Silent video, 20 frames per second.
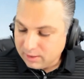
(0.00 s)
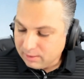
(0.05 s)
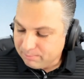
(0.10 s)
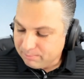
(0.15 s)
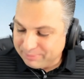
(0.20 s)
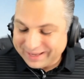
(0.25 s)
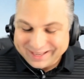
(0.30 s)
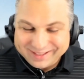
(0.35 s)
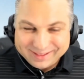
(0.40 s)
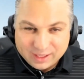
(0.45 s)

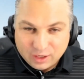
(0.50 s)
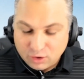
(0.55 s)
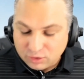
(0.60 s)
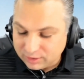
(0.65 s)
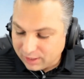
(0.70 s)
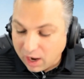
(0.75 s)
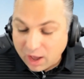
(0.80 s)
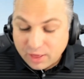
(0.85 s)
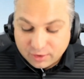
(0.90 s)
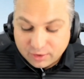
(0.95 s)
being the
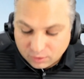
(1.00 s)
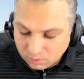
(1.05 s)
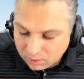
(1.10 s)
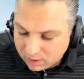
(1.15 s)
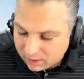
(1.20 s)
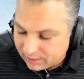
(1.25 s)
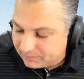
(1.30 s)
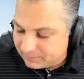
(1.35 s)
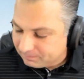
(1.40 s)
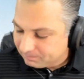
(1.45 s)
only other
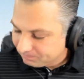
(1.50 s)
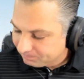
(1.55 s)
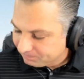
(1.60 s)
one.